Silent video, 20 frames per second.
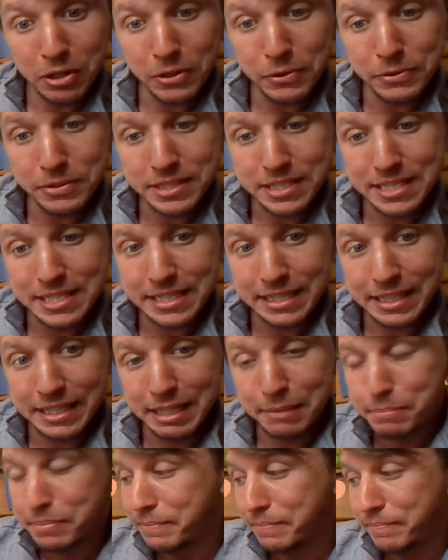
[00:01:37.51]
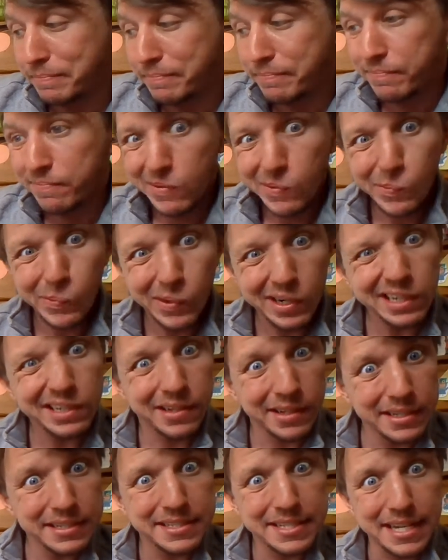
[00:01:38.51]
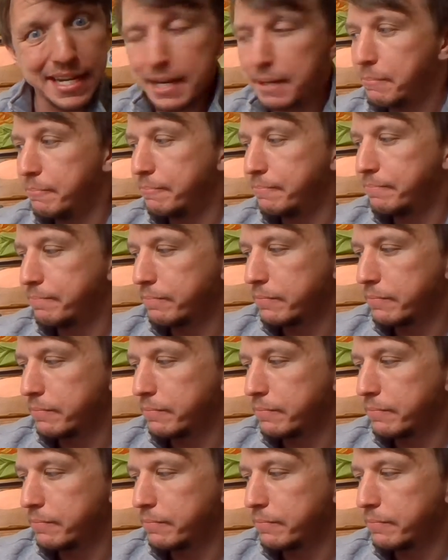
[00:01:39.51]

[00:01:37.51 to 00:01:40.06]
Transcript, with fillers: go to sleep. What a good day.